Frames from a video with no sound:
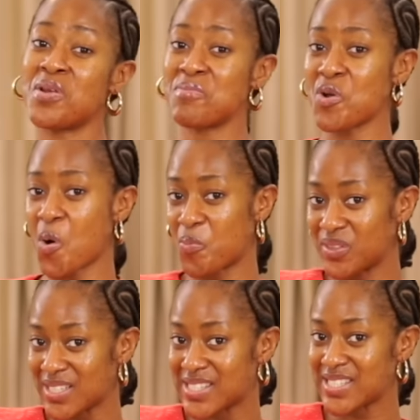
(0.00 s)
let me open
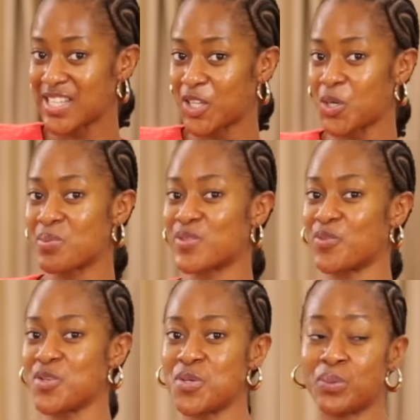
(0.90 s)
the seasoning cubes
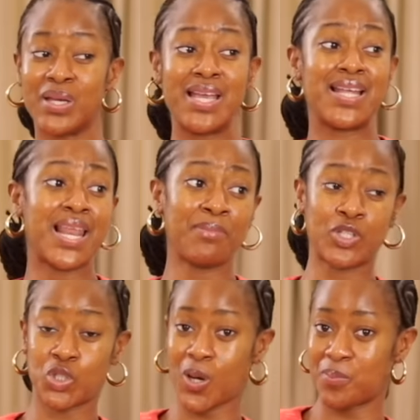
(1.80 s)
for you. Let me
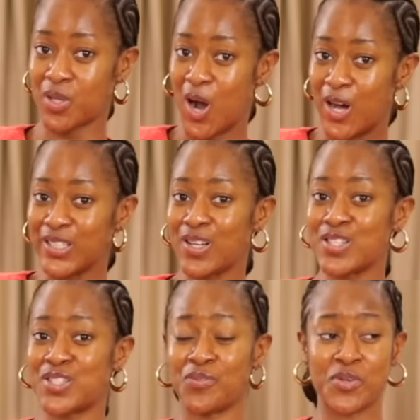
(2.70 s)
chop the onions for